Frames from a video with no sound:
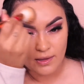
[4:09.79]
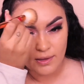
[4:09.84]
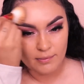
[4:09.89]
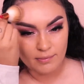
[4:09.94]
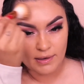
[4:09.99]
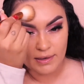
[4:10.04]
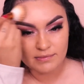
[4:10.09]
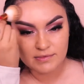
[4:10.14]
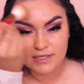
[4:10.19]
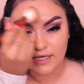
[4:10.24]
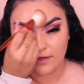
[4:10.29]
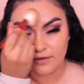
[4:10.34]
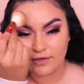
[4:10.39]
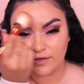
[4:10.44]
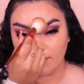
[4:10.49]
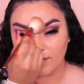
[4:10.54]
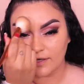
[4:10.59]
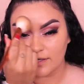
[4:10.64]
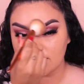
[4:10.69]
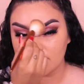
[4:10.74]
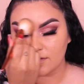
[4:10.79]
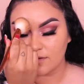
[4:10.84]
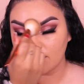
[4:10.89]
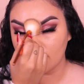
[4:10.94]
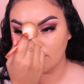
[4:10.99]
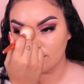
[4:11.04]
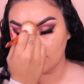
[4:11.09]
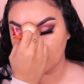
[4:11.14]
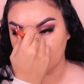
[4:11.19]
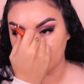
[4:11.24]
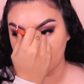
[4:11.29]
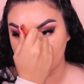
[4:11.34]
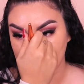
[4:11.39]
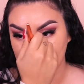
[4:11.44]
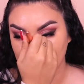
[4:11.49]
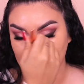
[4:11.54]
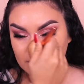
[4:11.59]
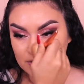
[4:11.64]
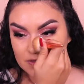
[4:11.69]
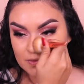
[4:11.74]
but I'm telling you guys, I don't know what it is
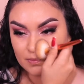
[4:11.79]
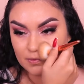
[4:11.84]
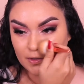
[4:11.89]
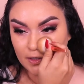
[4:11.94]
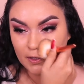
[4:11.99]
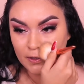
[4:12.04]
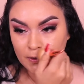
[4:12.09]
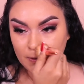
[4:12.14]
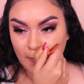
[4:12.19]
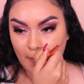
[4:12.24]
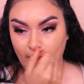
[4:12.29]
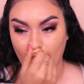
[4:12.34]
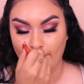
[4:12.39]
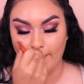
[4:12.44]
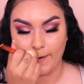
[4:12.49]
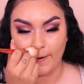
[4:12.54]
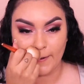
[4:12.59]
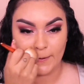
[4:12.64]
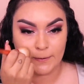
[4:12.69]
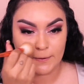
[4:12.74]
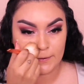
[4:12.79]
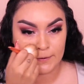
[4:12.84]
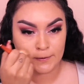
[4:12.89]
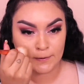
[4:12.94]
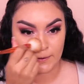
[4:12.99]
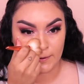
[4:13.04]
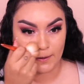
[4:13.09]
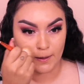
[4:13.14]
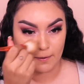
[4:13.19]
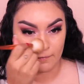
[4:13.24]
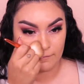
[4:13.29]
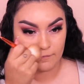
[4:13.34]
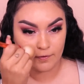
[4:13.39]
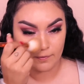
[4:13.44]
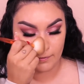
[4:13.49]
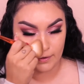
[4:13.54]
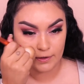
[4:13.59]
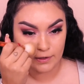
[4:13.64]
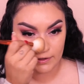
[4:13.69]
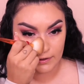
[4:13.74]
with this brush, but I just love the
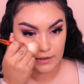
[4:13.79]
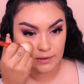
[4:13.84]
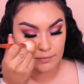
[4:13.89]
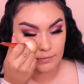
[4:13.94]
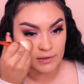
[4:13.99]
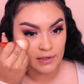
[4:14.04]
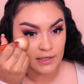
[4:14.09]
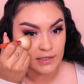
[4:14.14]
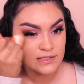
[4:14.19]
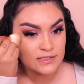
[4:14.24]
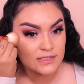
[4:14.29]
way that it applies